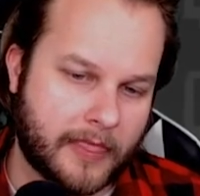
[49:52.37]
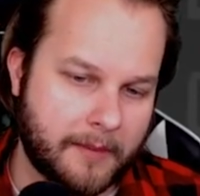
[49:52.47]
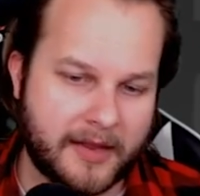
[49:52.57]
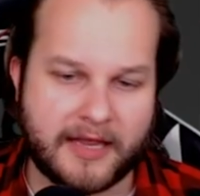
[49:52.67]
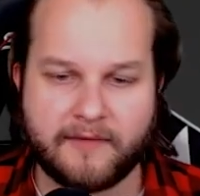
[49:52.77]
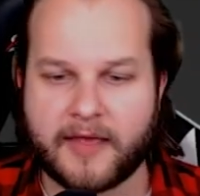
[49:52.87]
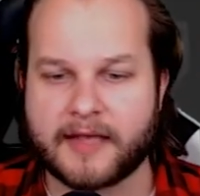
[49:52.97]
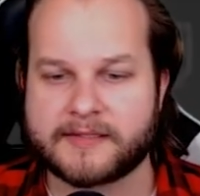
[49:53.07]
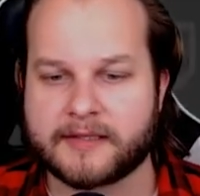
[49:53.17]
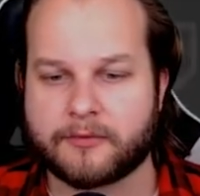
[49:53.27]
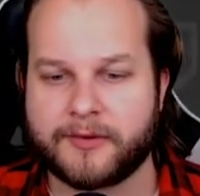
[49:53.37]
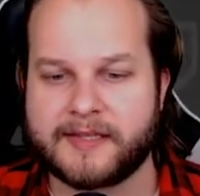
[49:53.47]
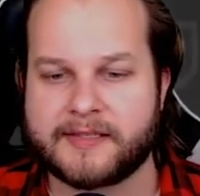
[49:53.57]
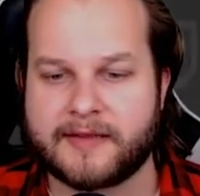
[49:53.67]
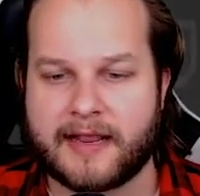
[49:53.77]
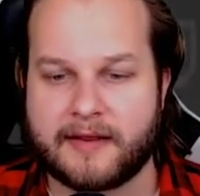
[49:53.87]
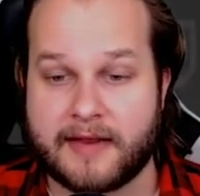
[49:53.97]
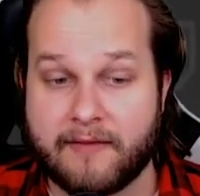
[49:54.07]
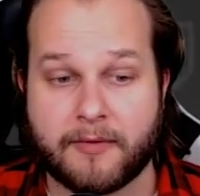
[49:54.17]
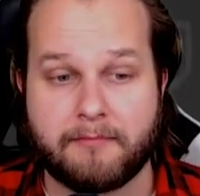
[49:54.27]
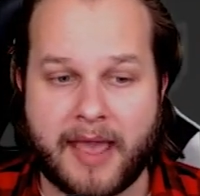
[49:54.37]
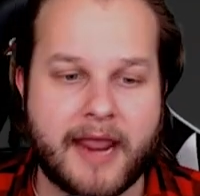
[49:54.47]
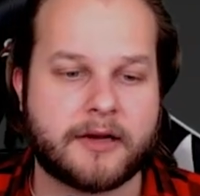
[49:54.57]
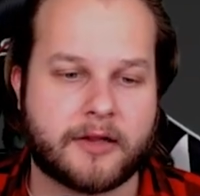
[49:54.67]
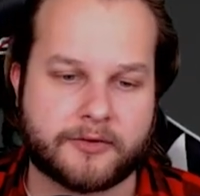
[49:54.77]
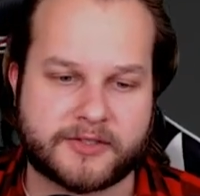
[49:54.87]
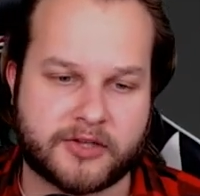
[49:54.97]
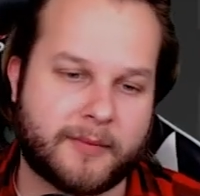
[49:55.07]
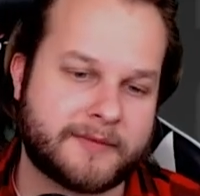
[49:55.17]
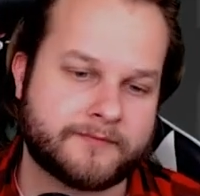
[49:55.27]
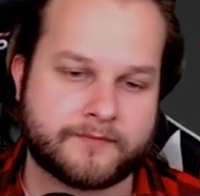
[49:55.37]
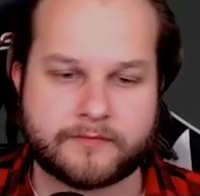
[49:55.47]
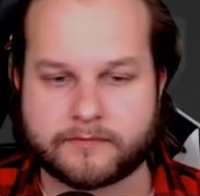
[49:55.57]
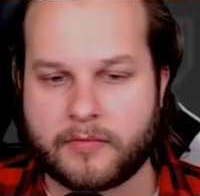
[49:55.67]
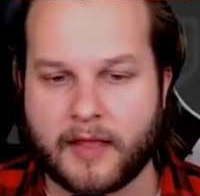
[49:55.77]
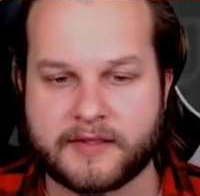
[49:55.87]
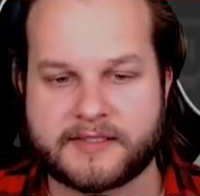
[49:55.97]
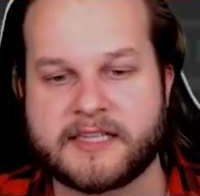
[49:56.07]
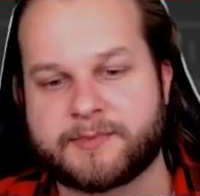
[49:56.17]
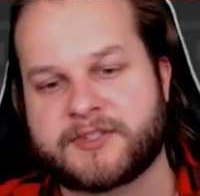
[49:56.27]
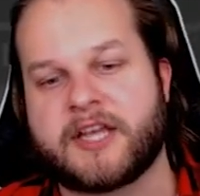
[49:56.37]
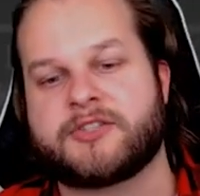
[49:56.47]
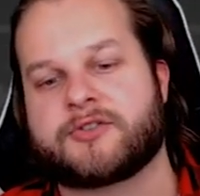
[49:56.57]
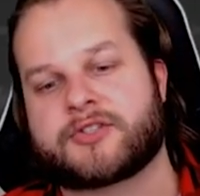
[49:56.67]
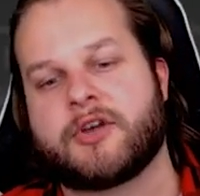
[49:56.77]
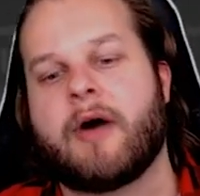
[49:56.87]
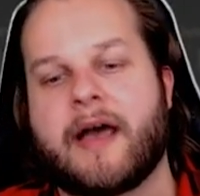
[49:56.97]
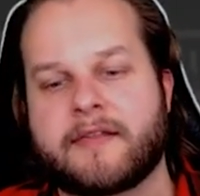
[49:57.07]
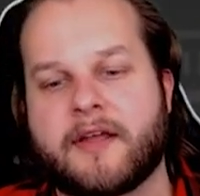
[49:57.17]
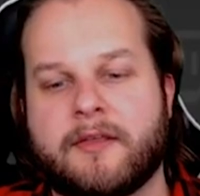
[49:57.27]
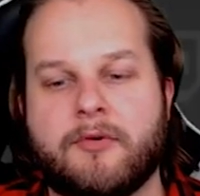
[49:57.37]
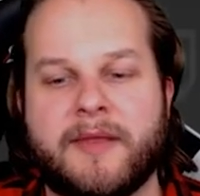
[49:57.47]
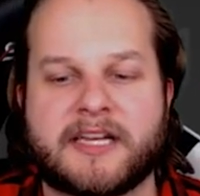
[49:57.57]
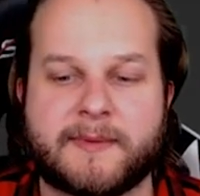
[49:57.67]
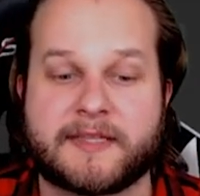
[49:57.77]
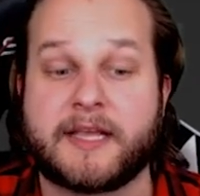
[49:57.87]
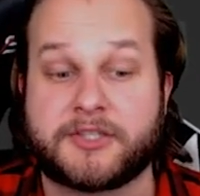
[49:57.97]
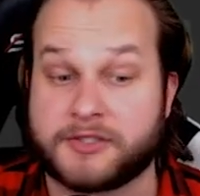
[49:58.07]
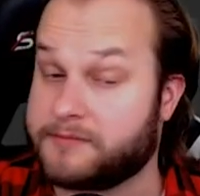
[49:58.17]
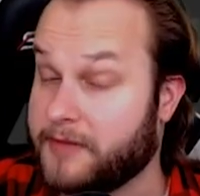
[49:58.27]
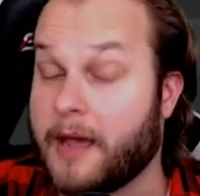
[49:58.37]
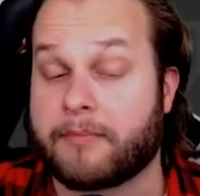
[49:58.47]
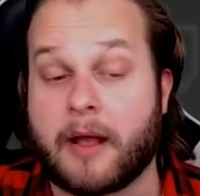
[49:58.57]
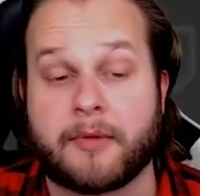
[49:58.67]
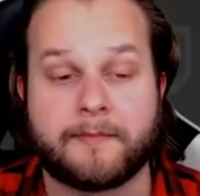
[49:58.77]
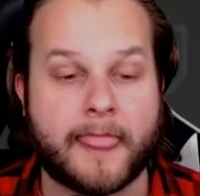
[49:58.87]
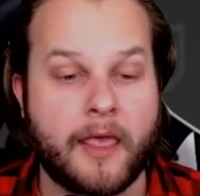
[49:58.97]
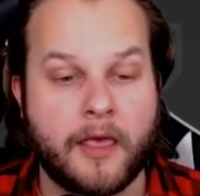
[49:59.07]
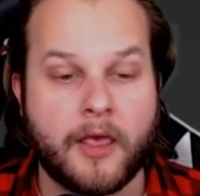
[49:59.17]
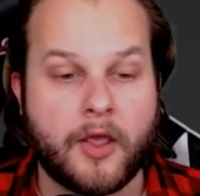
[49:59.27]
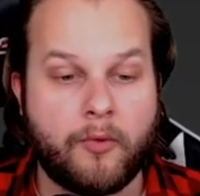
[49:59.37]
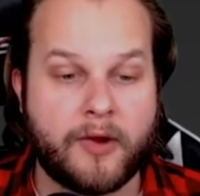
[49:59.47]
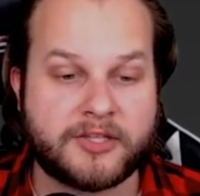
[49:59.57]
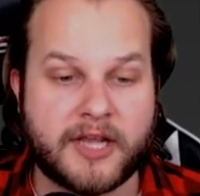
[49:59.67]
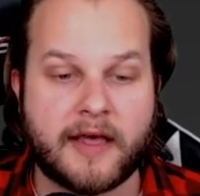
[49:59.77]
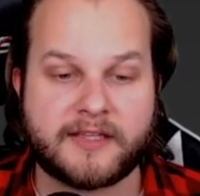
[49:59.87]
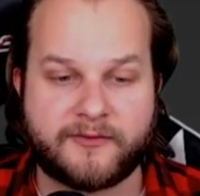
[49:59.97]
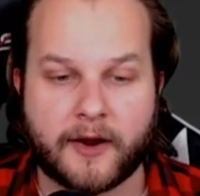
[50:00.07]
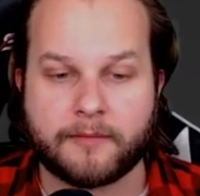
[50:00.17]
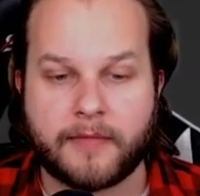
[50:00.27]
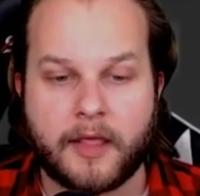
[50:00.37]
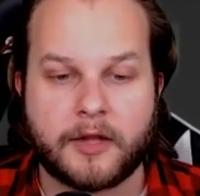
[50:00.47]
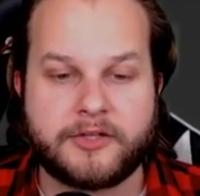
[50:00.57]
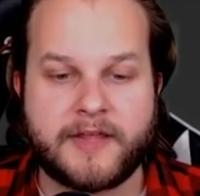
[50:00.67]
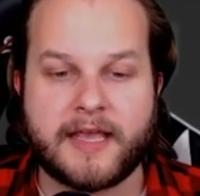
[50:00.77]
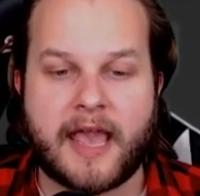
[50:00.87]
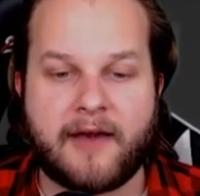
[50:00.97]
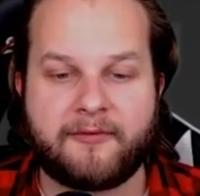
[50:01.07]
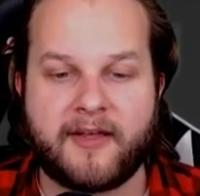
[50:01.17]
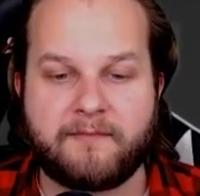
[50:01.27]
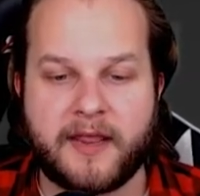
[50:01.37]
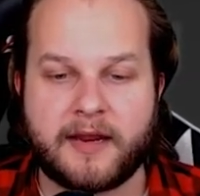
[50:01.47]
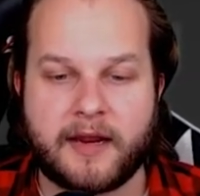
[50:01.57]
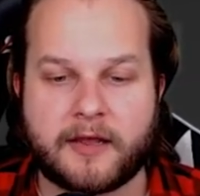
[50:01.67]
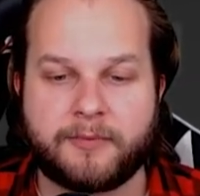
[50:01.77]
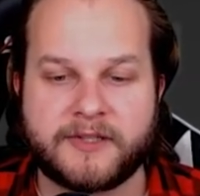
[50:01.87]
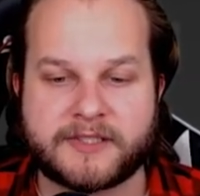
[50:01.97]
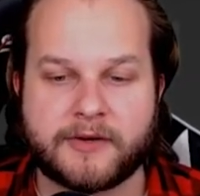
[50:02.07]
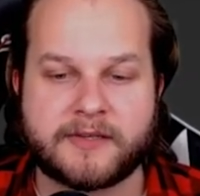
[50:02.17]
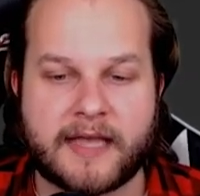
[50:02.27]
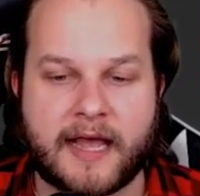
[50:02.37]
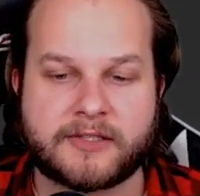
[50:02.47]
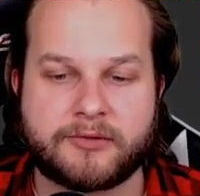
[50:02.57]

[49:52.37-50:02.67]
Many have guessed that the reason they never made another installment and the stakes expectations are so high that nothing will meet expectations. Yeah, probably. Which, yeah, that's fair. Do you think Half Life being an incomplete series adds